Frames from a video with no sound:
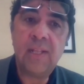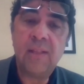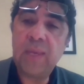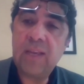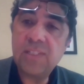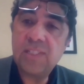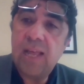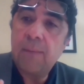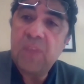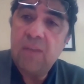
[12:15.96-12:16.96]
because
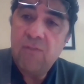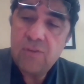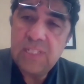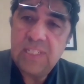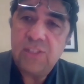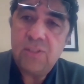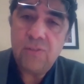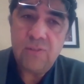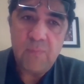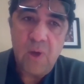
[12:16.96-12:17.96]
if you transition
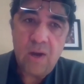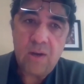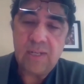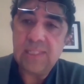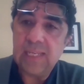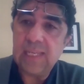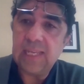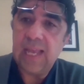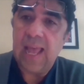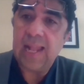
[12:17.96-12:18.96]
to
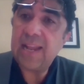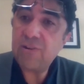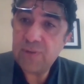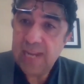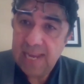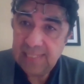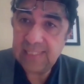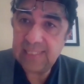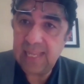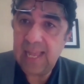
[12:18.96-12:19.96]
democracy and
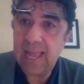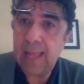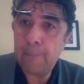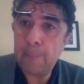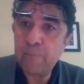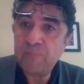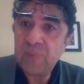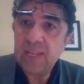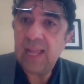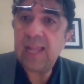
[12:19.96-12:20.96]
address
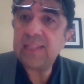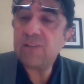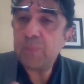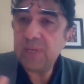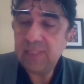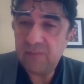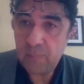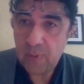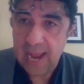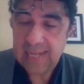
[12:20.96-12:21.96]
the repressive
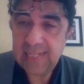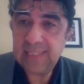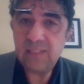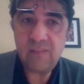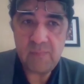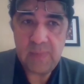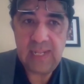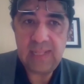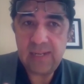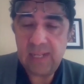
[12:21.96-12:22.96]
practices of the
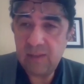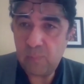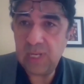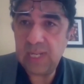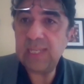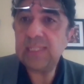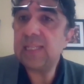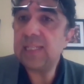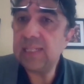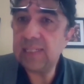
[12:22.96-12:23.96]
military and the police
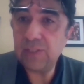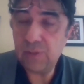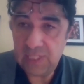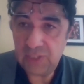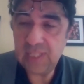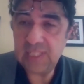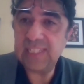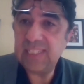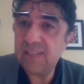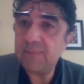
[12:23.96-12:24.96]
and the judicial
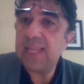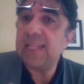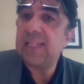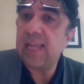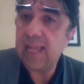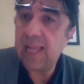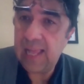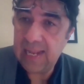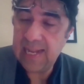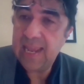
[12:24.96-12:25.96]
system that
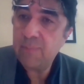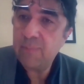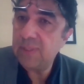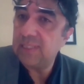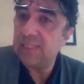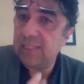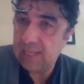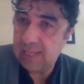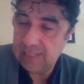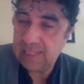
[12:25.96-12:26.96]
enables
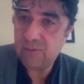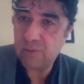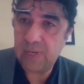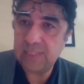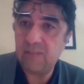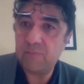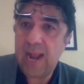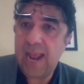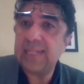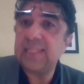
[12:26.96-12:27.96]
these repressive
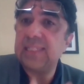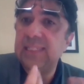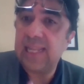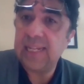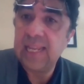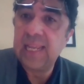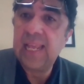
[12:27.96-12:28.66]
practices and